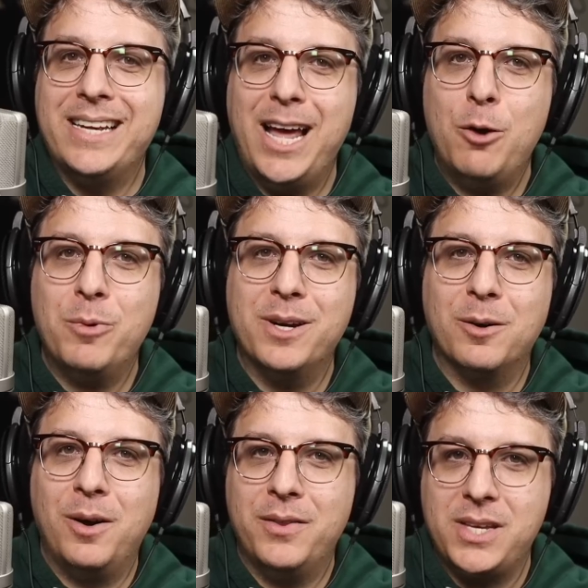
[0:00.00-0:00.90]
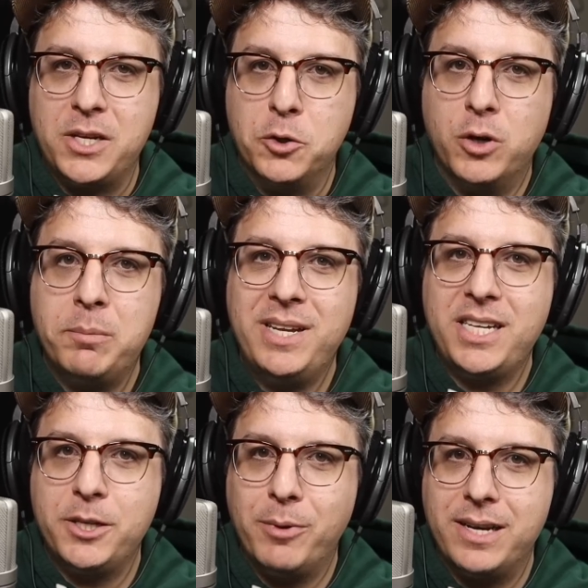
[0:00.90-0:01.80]
Now we are on the Neumann
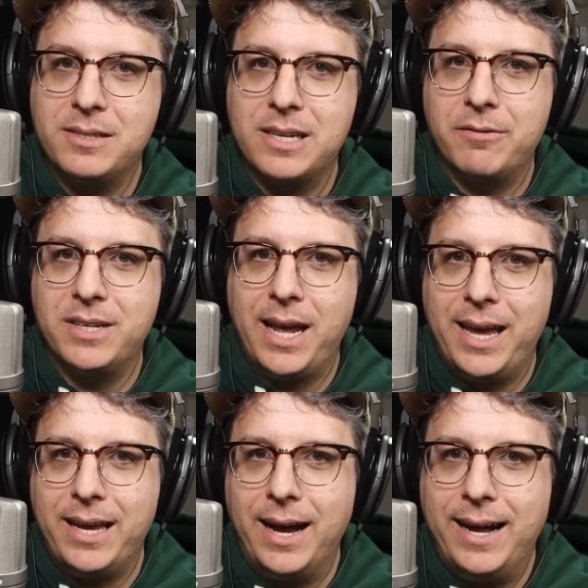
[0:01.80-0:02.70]
U eighty-seven A